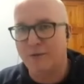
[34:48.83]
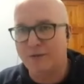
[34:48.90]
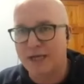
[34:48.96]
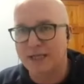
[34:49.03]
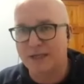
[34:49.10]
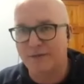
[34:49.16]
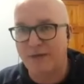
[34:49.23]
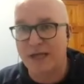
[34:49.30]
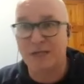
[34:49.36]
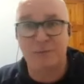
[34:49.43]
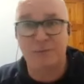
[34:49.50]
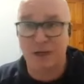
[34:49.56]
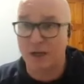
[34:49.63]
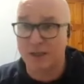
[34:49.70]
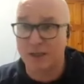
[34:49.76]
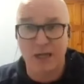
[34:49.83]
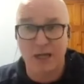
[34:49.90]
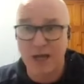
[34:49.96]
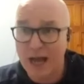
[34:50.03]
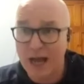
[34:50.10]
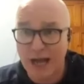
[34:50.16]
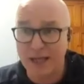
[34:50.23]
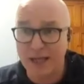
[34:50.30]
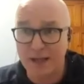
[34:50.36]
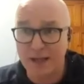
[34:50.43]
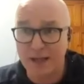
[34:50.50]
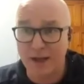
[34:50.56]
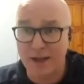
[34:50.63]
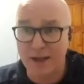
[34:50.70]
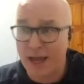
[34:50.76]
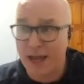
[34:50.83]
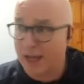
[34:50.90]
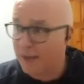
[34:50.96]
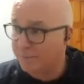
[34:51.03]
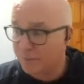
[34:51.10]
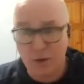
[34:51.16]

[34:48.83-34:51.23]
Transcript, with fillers: of these events because at the end of the day,